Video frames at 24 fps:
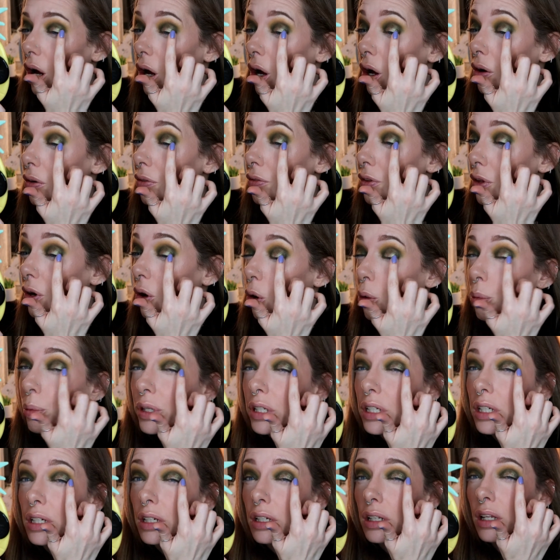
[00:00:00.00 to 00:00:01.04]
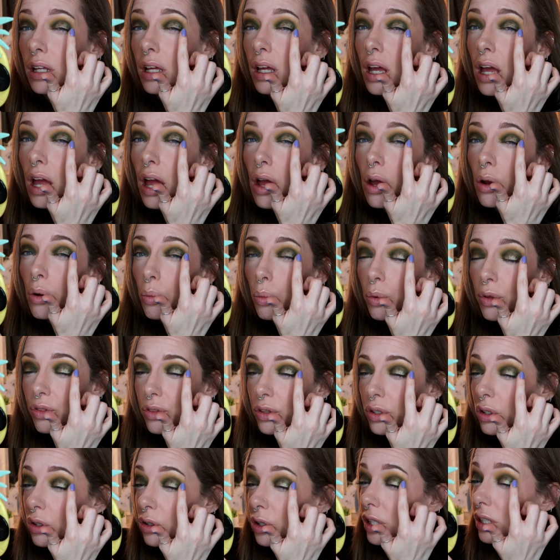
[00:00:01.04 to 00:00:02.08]
of the opening with
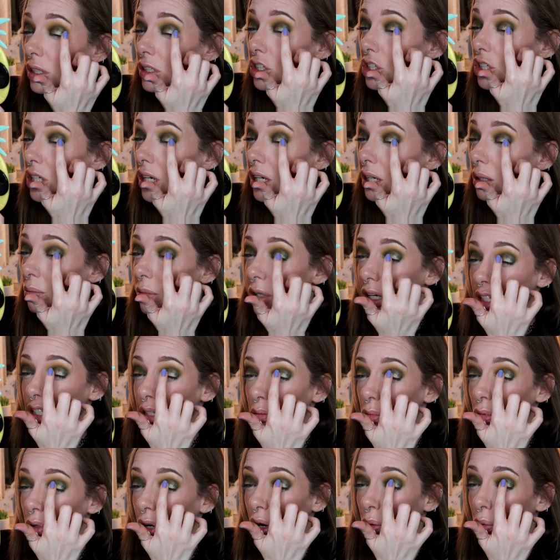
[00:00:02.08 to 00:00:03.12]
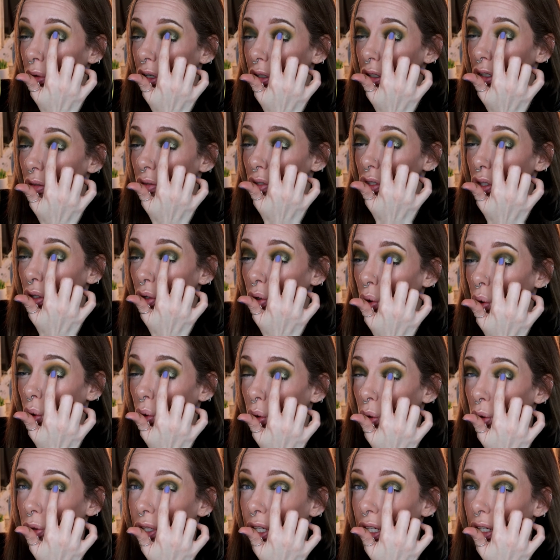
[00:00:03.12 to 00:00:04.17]
the green shade because I want to use the
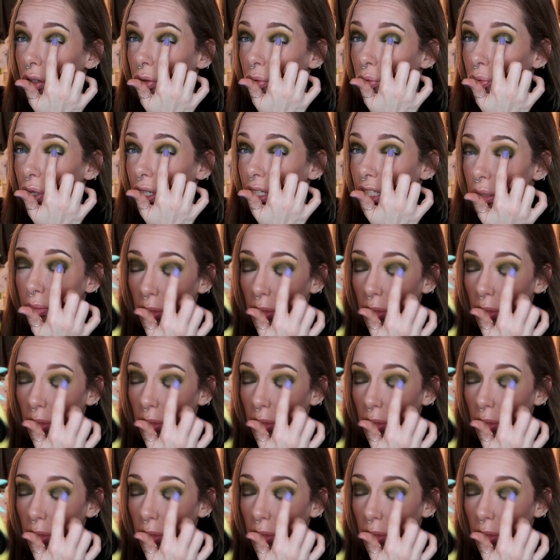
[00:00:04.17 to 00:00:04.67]
gold like right